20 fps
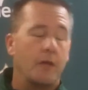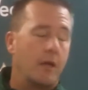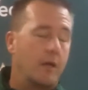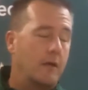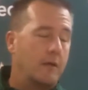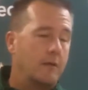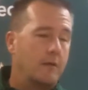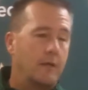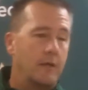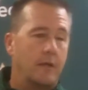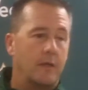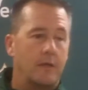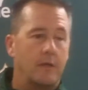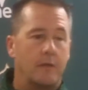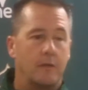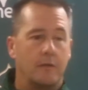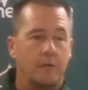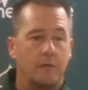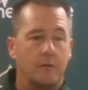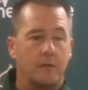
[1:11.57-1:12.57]
Well, yeah. You
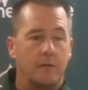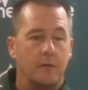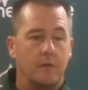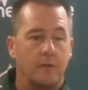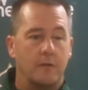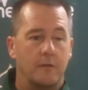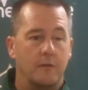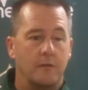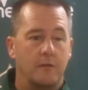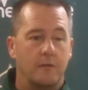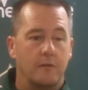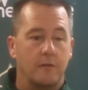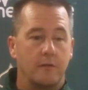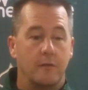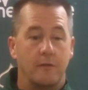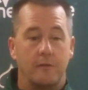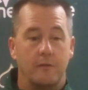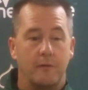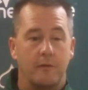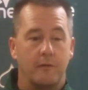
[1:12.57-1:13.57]
know,
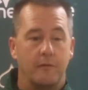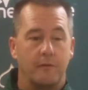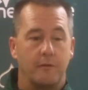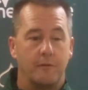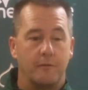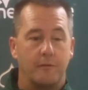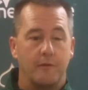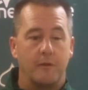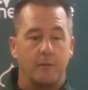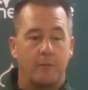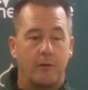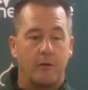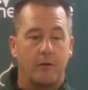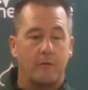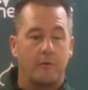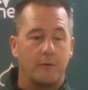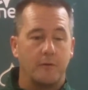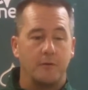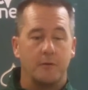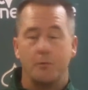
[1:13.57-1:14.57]
the fear part
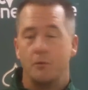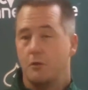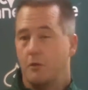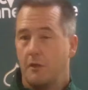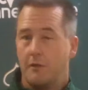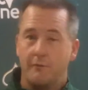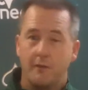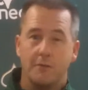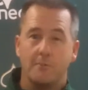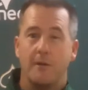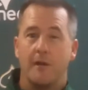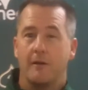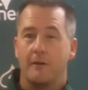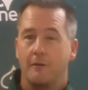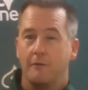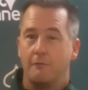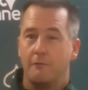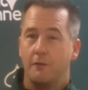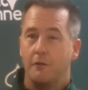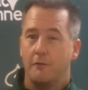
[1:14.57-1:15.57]
of it is you put your defense back on
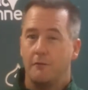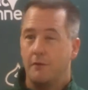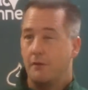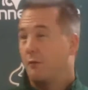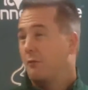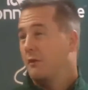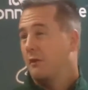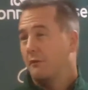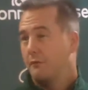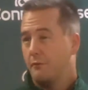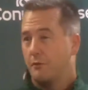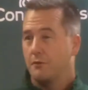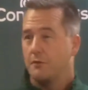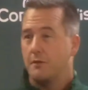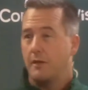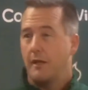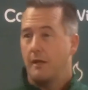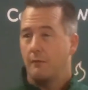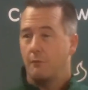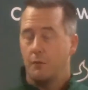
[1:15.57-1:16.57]
the field if you don't get a first
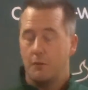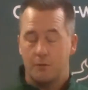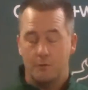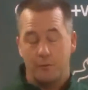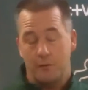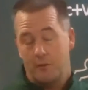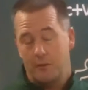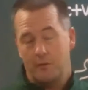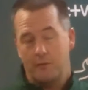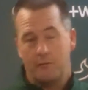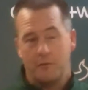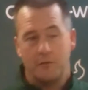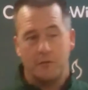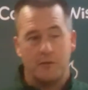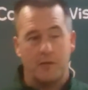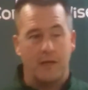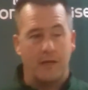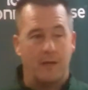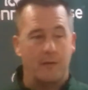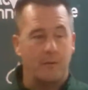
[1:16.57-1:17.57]
down, which we did the first
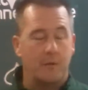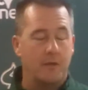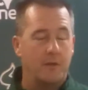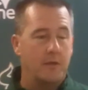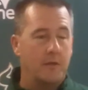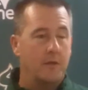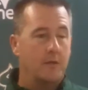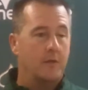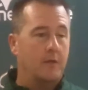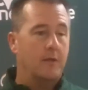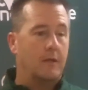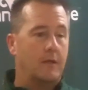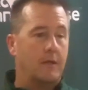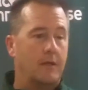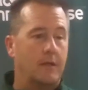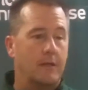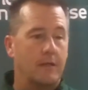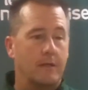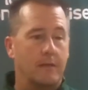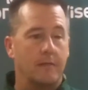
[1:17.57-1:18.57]
time. And,
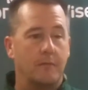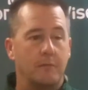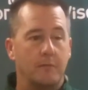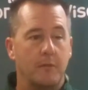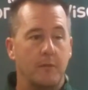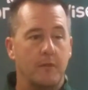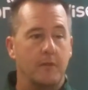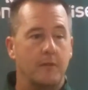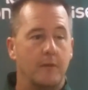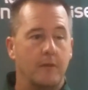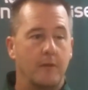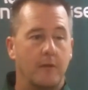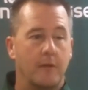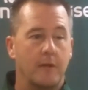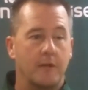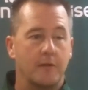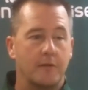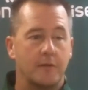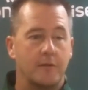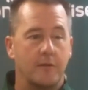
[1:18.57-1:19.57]
but, you know,
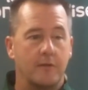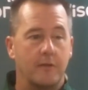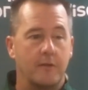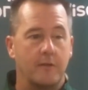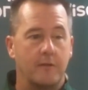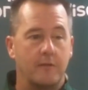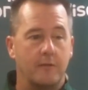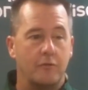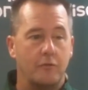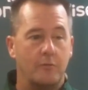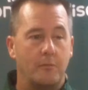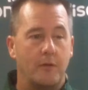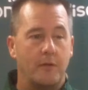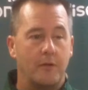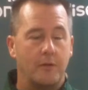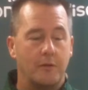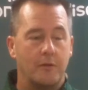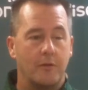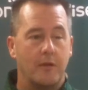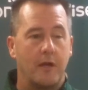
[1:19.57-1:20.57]
like I said, in
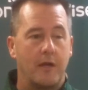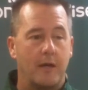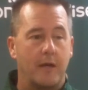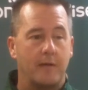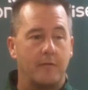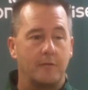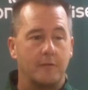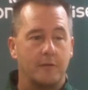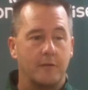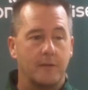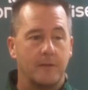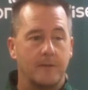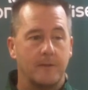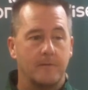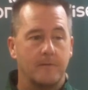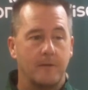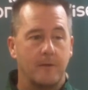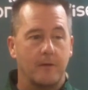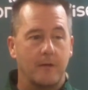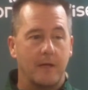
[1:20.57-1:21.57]
two-minute drives,
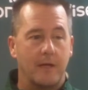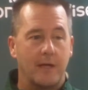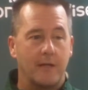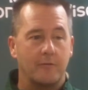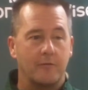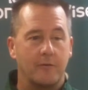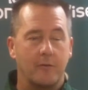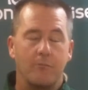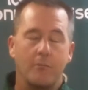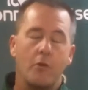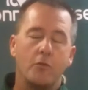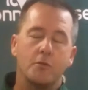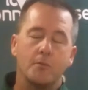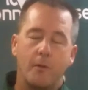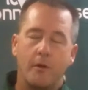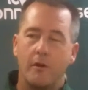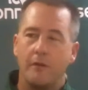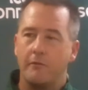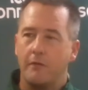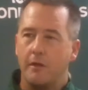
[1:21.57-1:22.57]
our guys, for the most
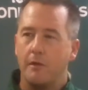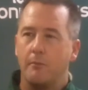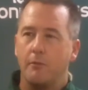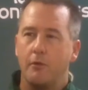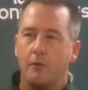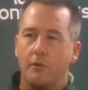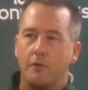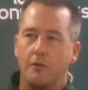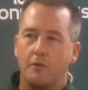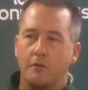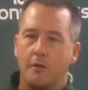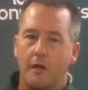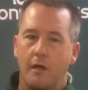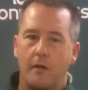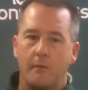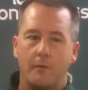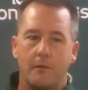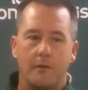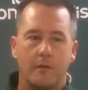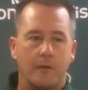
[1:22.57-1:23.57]
part, have done a pretty good
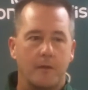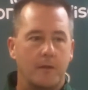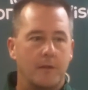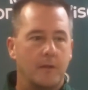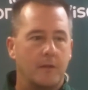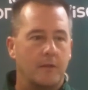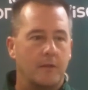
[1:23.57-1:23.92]
job. And